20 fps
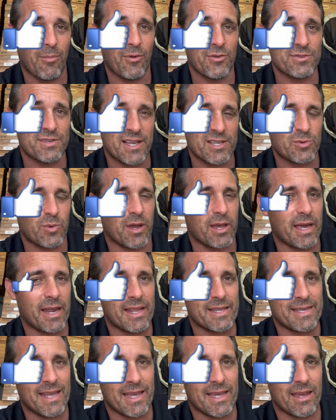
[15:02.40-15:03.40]
so that's why you got
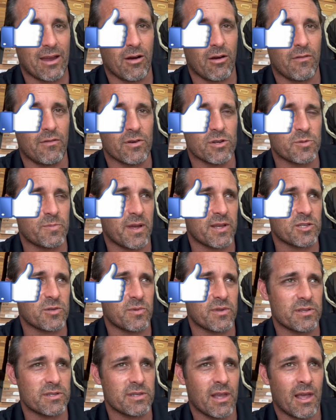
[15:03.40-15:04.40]
to take care of your
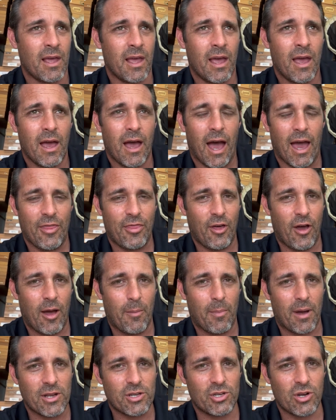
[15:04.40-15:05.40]
specimens. I thought
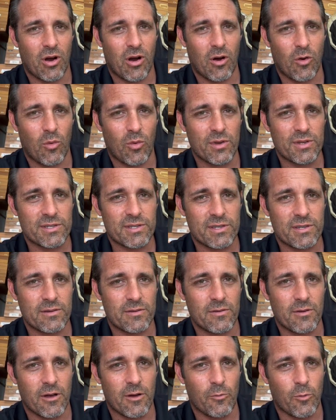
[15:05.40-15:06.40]
my jar was
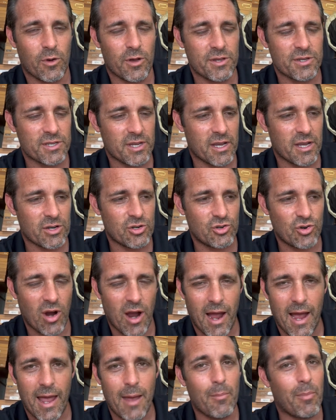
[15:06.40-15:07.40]
was uh,
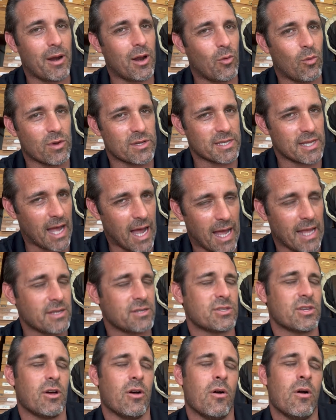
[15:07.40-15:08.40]
dry, but it was not.
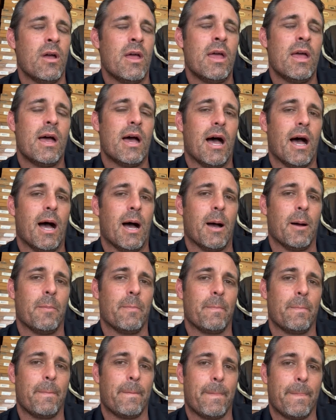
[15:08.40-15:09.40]
So,
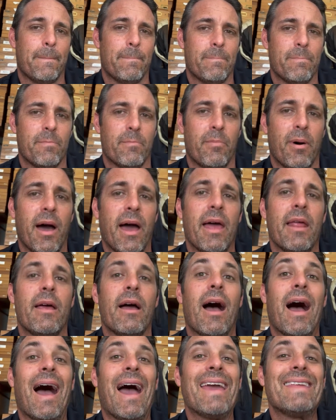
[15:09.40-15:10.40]
um, but
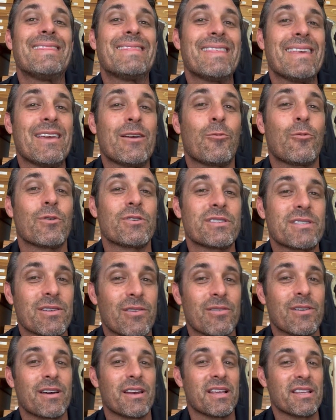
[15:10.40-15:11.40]
I think we're
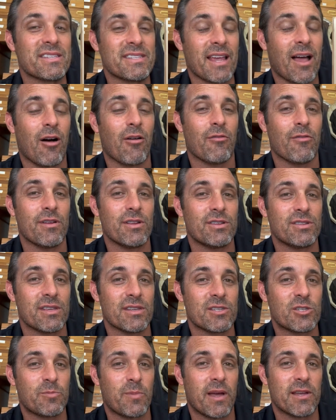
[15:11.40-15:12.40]
still going to salvage
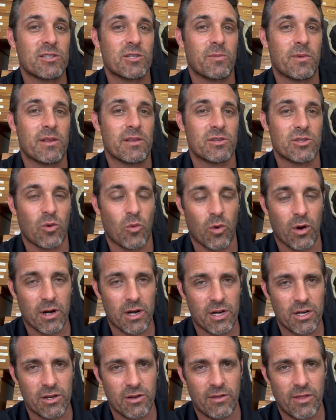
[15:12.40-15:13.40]
this specimen. So we're
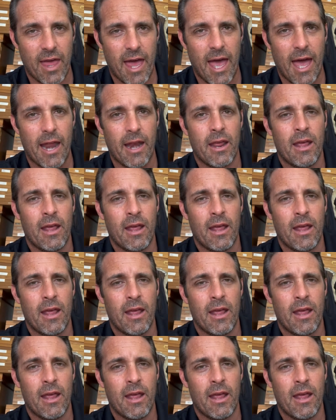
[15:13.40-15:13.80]
going to do that.